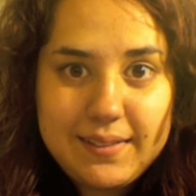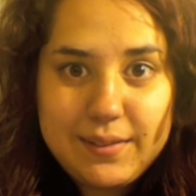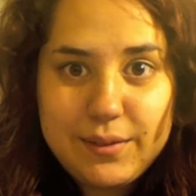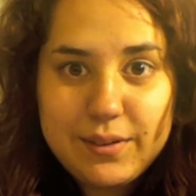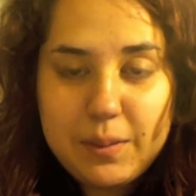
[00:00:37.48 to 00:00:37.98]

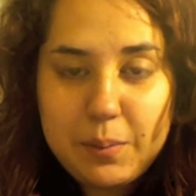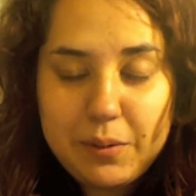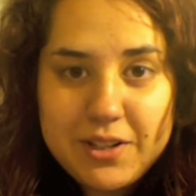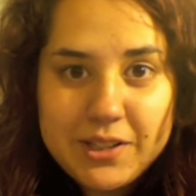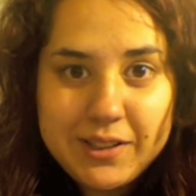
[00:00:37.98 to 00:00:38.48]
For example,
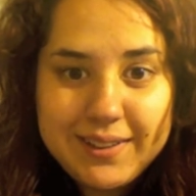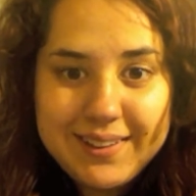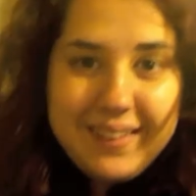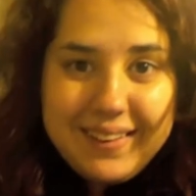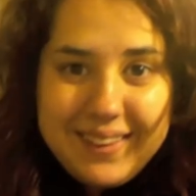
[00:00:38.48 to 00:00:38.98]
Rachel.
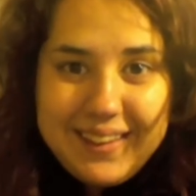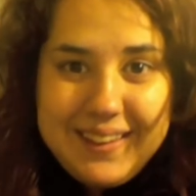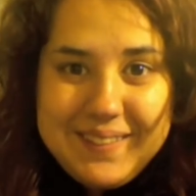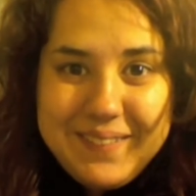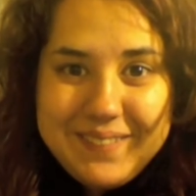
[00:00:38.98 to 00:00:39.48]
Thank
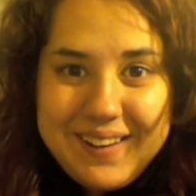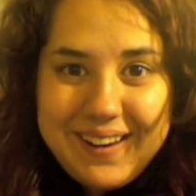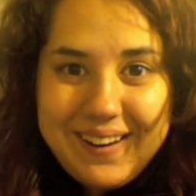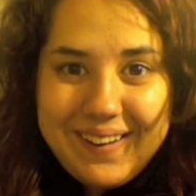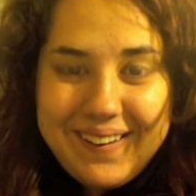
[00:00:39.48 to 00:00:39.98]
you for your
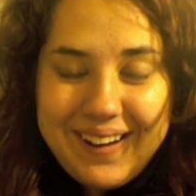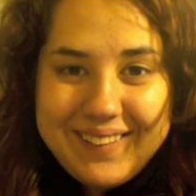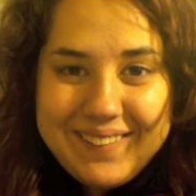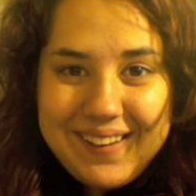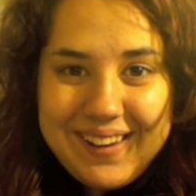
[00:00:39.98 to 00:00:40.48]
video. I
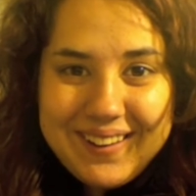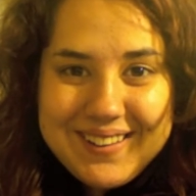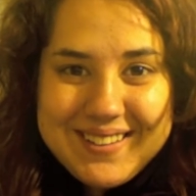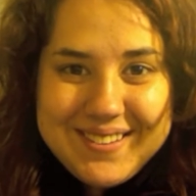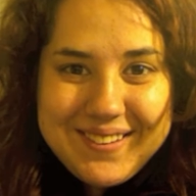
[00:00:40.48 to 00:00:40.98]
finally got
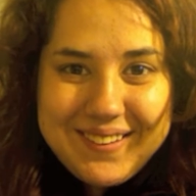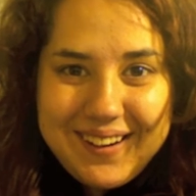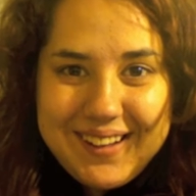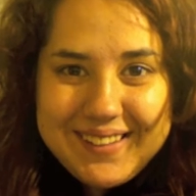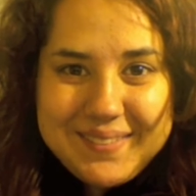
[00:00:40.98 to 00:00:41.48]
to stroke
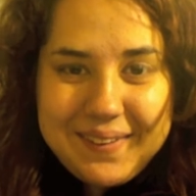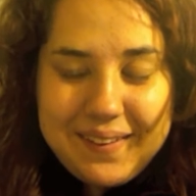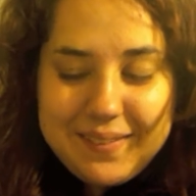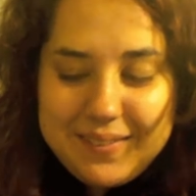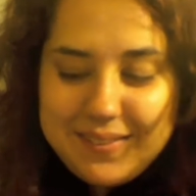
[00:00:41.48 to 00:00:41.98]
Grace
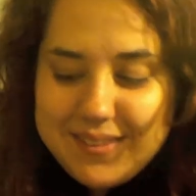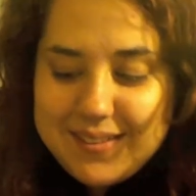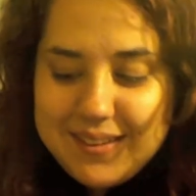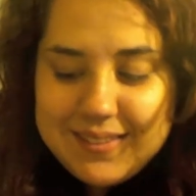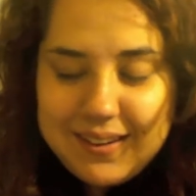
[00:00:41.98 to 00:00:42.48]
without
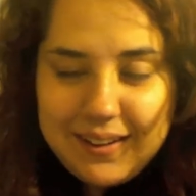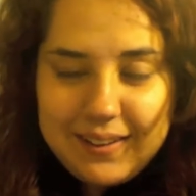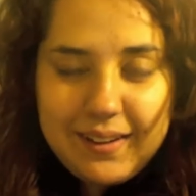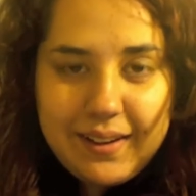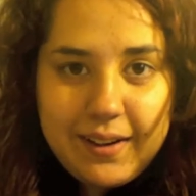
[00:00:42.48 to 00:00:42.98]
sneezing
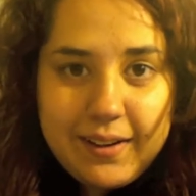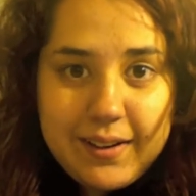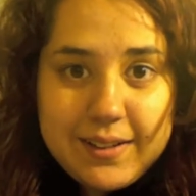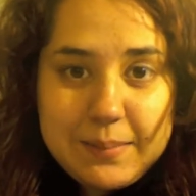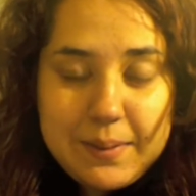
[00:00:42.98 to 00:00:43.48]
like a
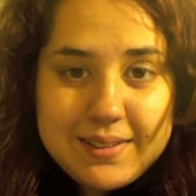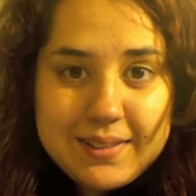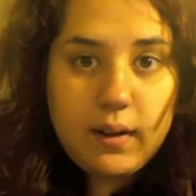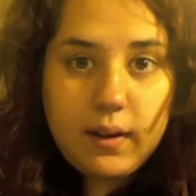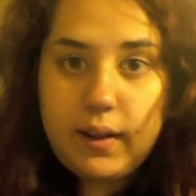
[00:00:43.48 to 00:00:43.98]
crazy
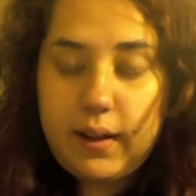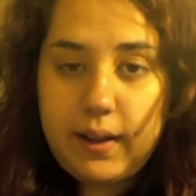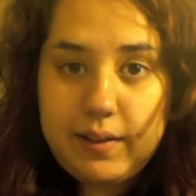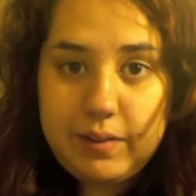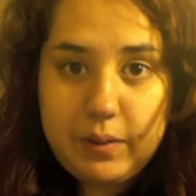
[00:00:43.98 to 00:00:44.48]
person. I
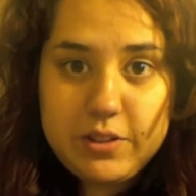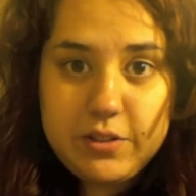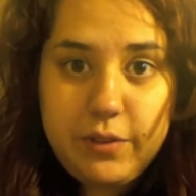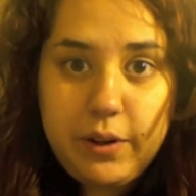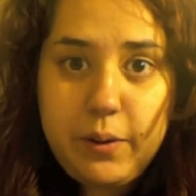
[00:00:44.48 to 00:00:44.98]
have a question
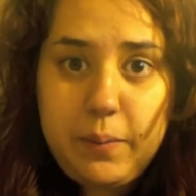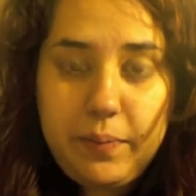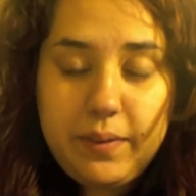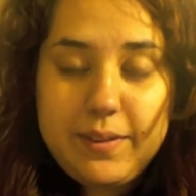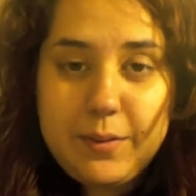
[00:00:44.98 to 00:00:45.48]
for you.
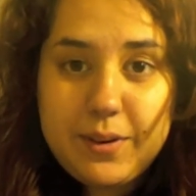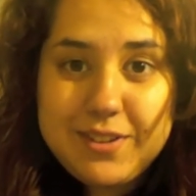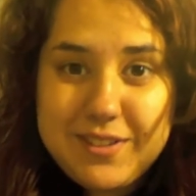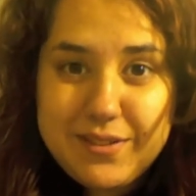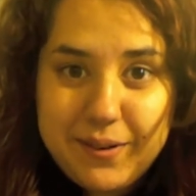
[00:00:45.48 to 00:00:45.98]
This
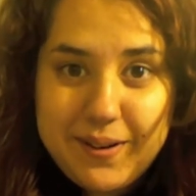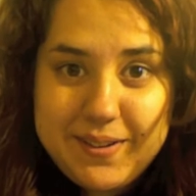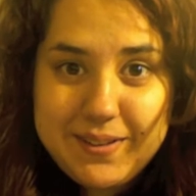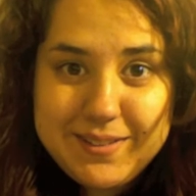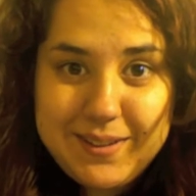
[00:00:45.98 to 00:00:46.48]
question is from
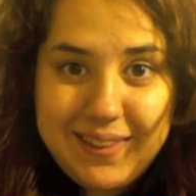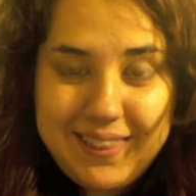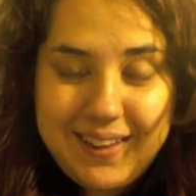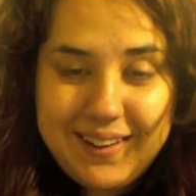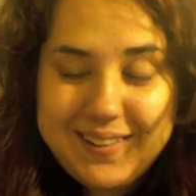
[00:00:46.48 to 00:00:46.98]
Rachel, so you can
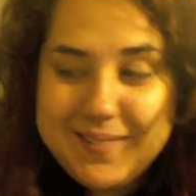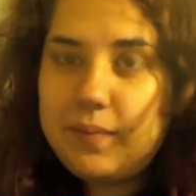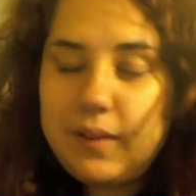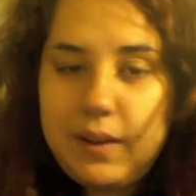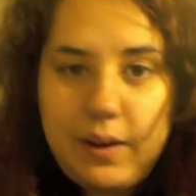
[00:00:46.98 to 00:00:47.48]
thank her.
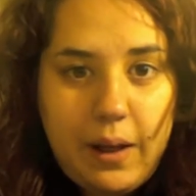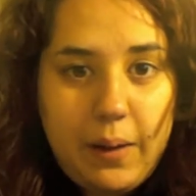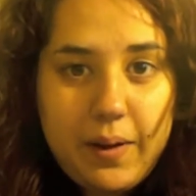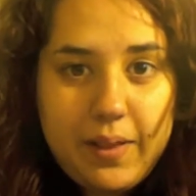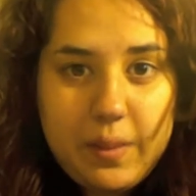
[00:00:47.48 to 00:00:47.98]
You know
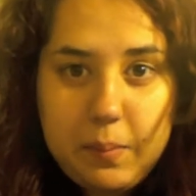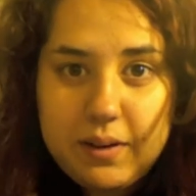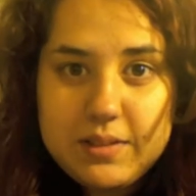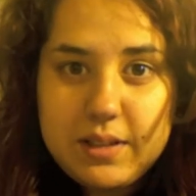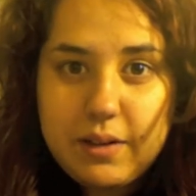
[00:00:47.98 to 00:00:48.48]
how in the
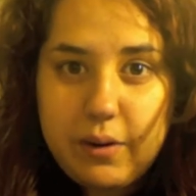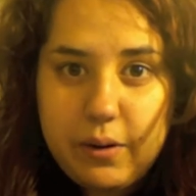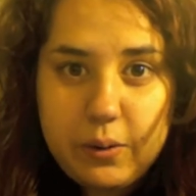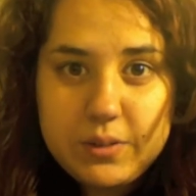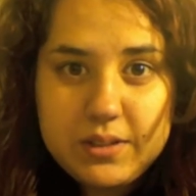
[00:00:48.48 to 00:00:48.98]
past they rode
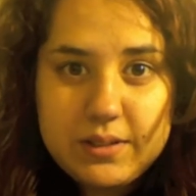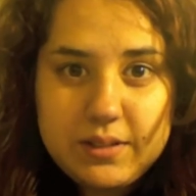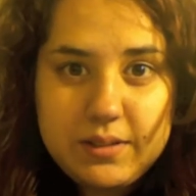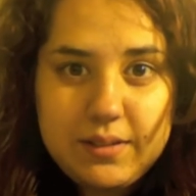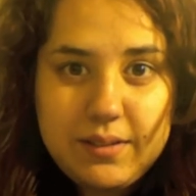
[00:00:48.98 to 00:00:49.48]
horses?
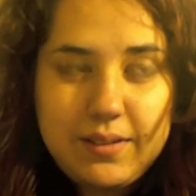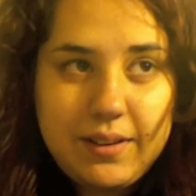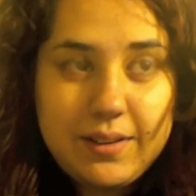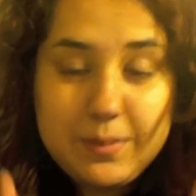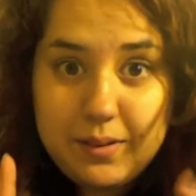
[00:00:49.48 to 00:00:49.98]

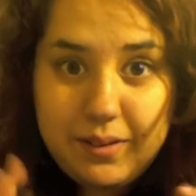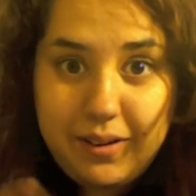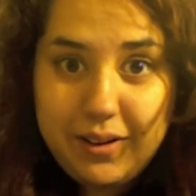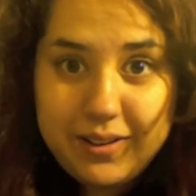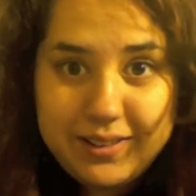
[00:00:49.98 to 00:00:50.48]
Is
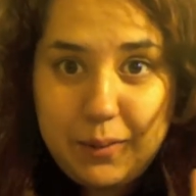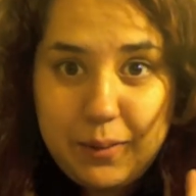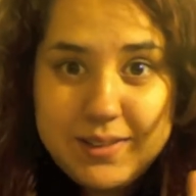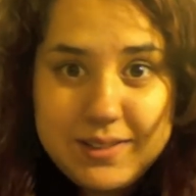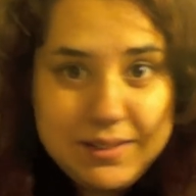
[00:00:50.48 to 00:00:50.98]
her exact
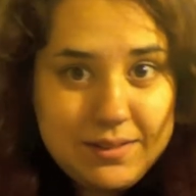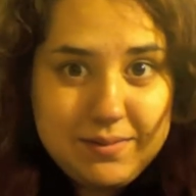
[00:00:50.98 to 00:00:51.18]
words.